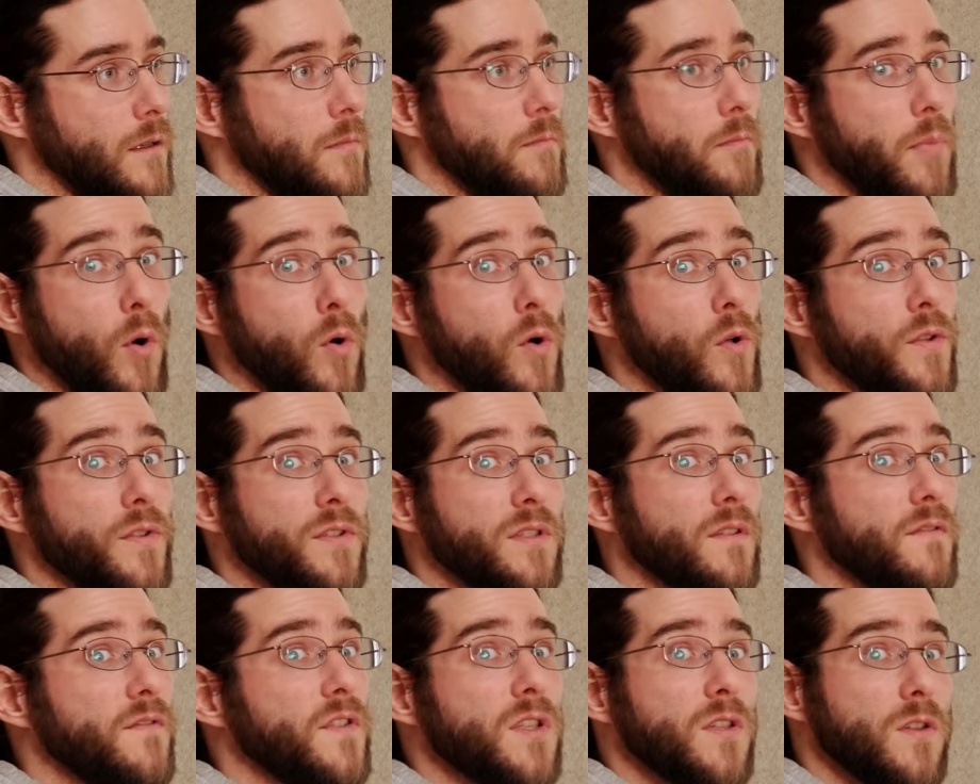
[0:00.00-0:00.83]
bowls
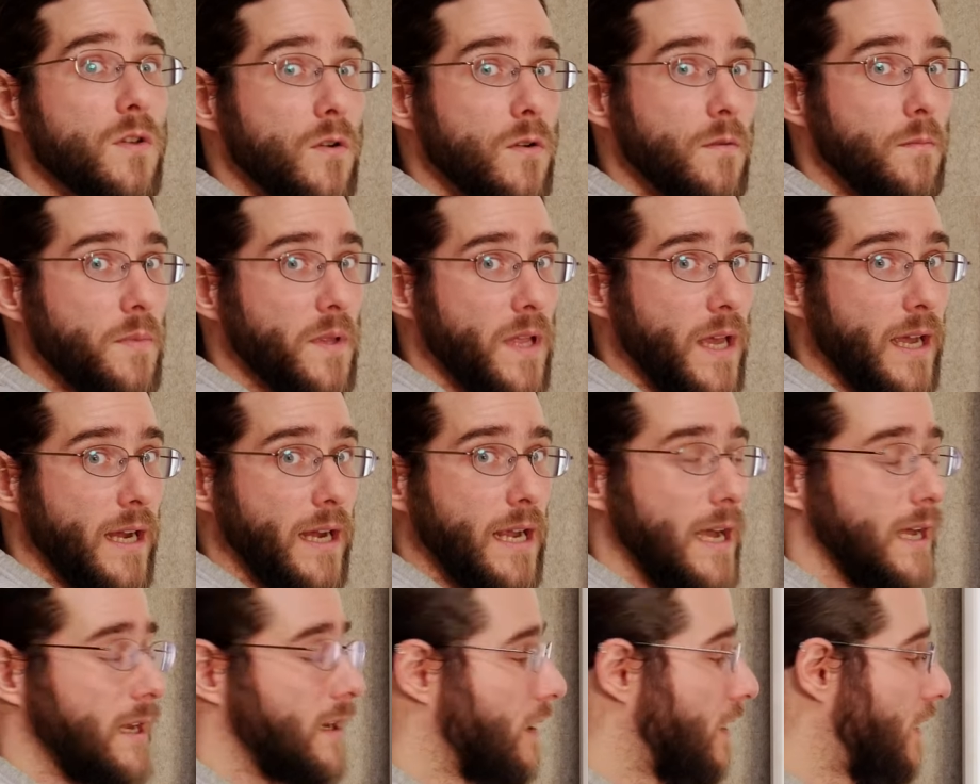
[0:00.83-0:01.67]
of soup, that
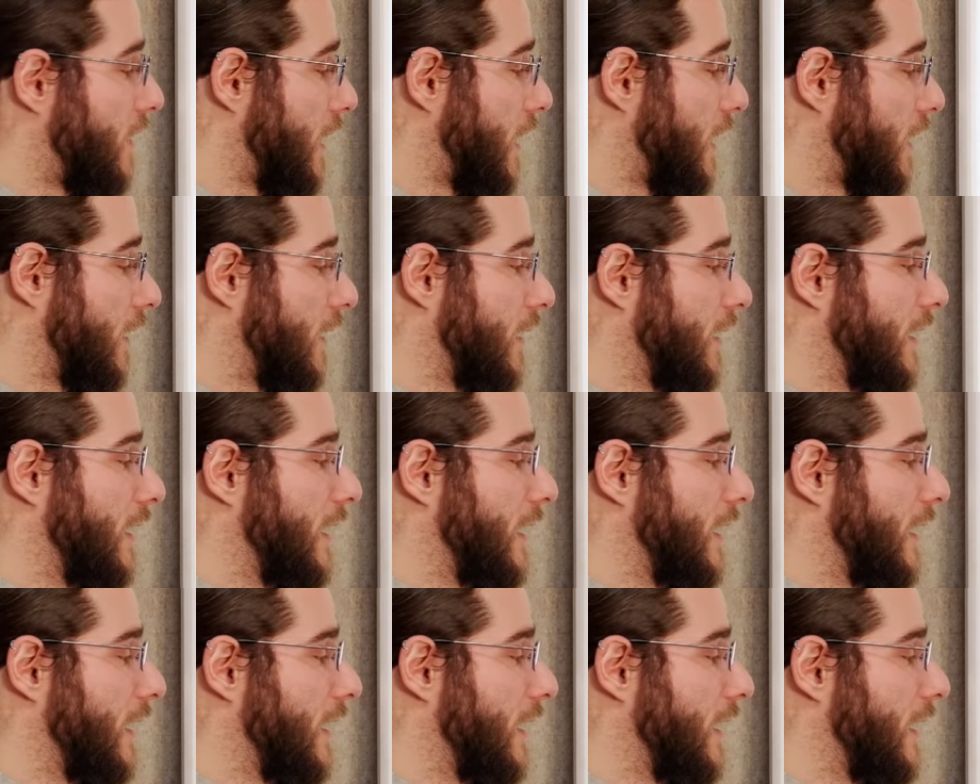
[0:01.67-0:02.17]
kind of thing.